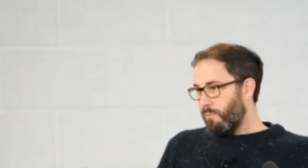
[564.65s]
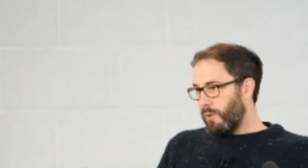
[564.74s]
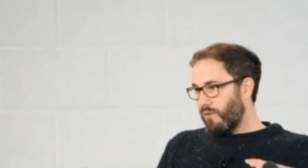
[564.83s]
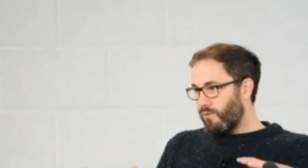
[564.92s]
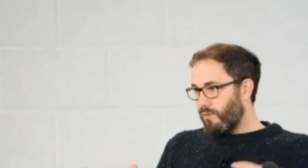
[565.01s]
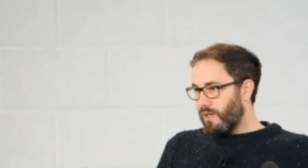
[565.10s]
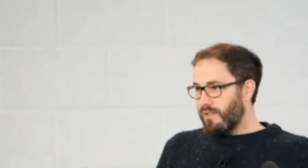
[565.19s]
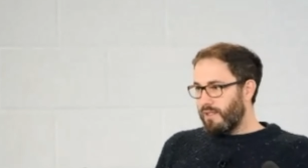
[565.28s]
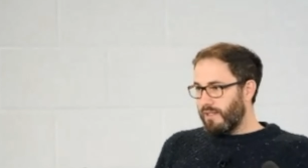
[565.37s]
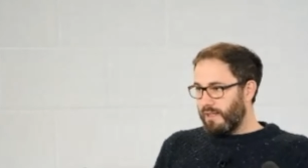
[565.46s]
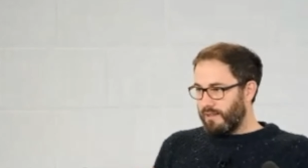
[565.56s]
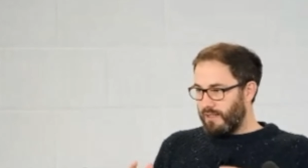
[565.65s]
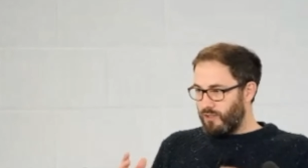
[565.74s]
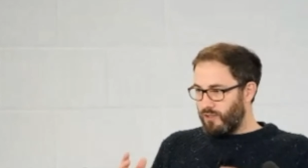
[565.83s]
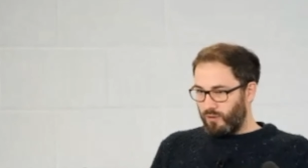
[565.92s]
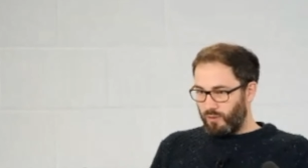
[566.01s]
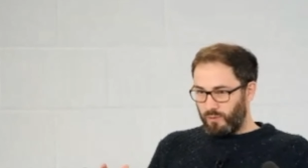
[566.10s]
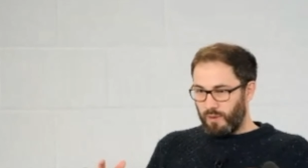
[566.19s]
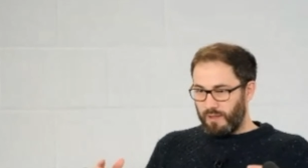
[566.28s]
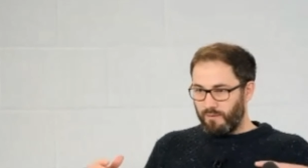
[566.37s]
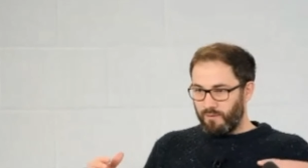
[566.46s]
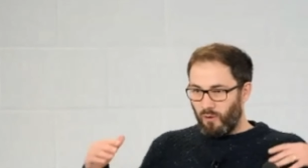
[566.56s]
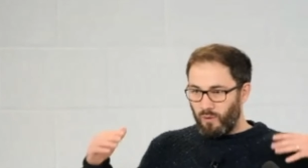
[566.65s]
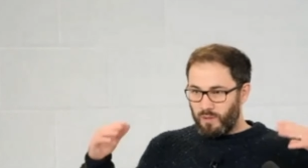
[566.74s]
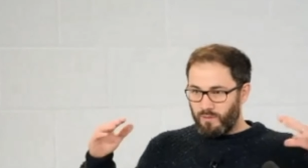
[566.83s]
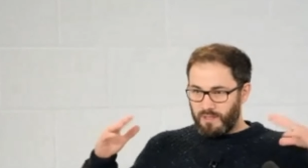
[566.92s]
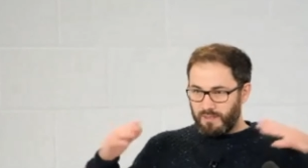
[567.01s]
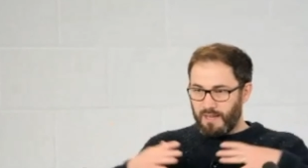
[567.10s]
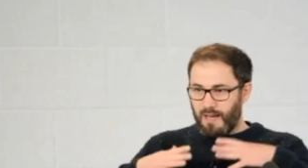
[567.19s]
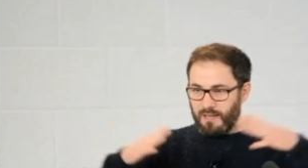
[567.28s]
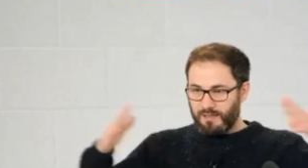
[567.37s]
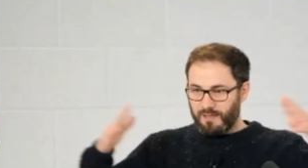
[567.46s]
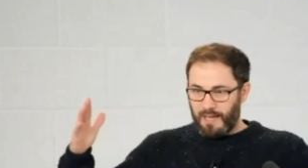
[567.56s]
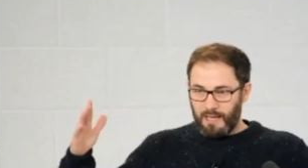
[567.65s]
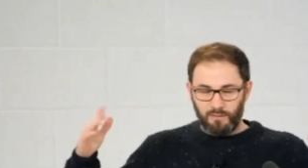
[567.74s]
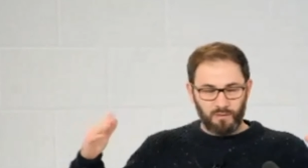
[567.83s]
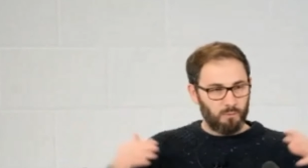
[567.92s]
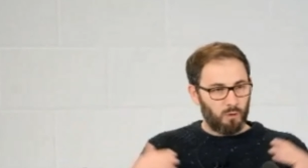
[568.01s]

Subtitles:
But the first thing that they do when they've got all of these tasks ahead of them,